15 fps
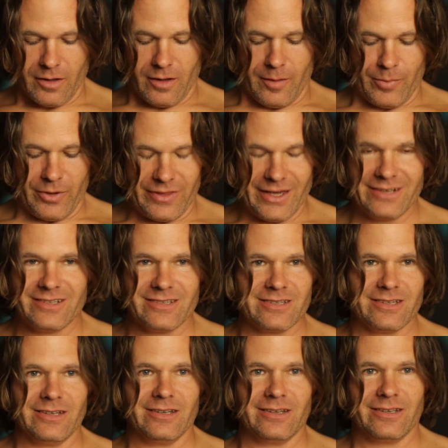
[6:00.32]
but that
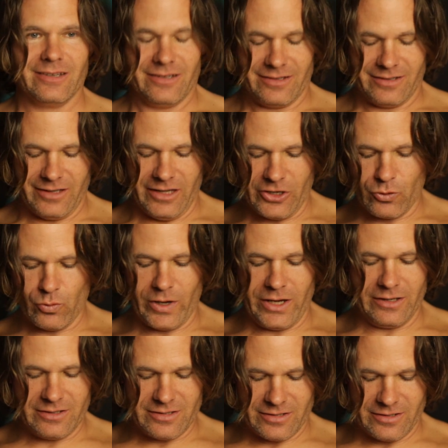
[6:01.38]
doesn't
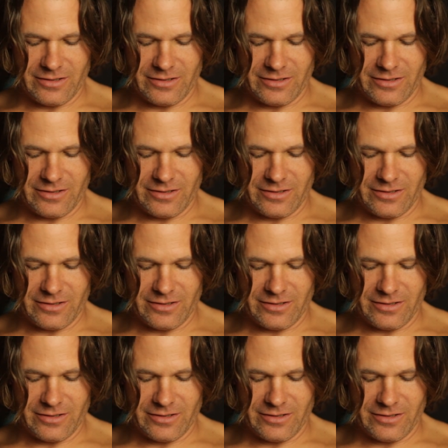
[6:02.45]
equate